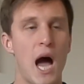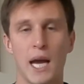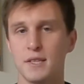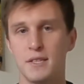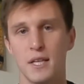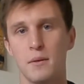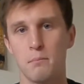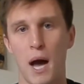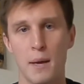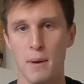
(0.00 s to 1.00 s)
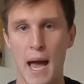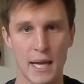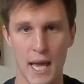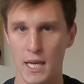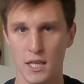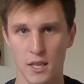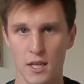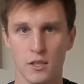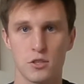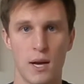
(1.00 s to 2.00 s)
I didn't buy back
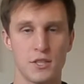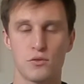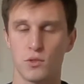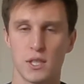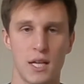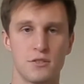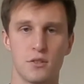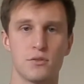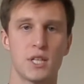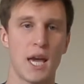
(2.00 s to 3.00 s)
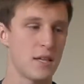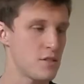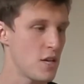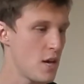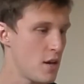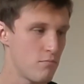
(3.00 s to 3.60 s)
anything, so I just realized those gains.